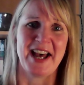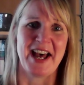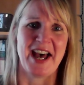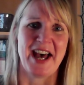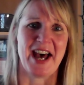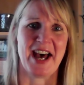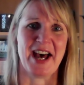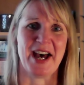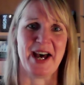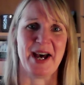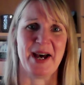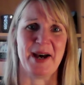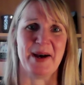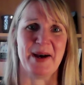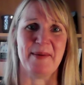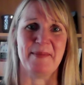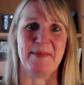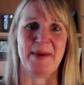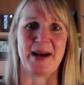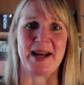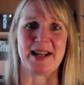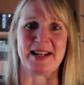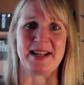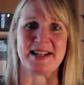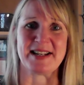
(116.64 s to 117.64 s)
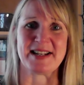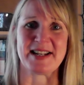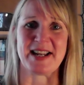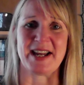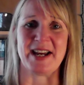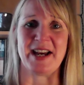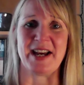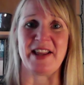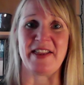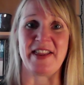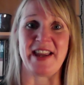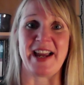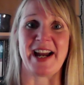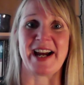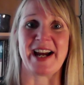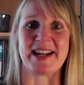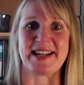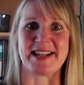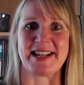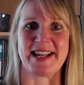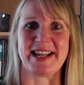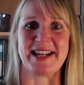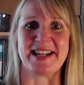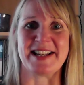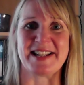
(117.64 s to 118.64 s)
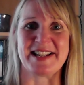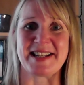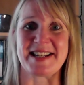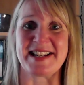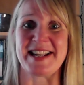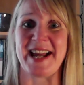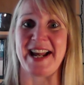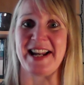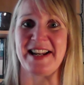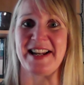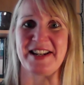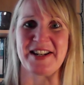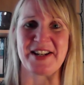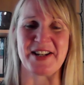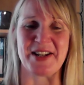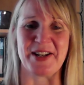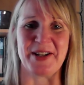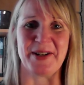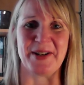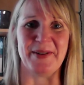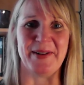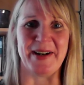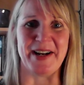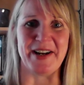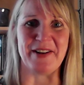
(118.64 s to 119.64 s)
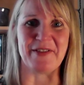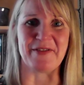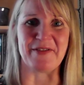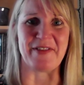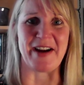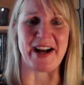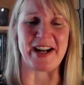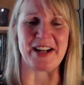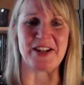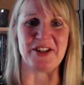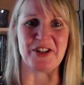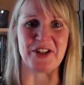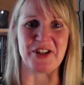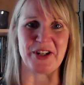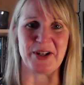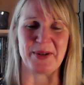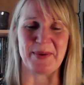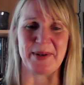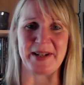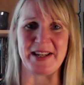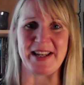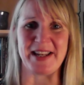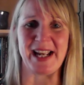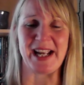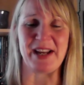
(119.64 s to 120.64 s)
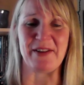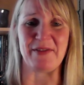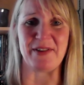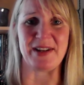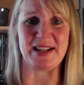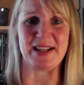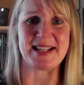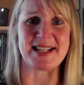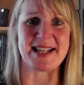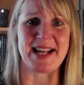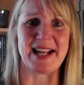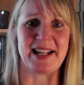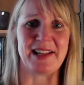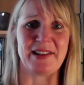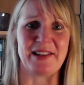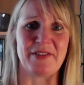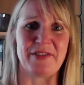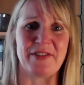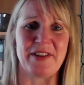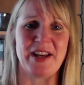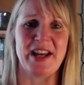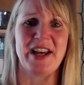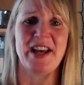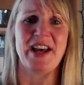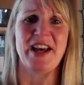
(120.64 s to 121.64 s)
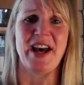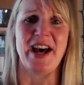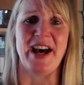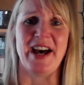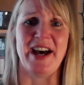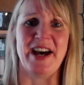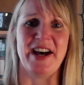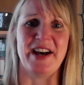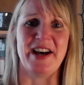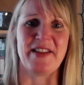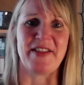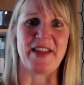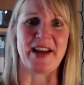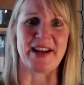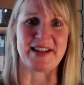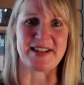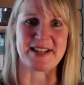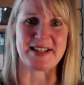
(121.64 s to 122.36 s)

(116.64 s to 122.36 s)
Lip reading: The ideas tend to find you when you give yourself that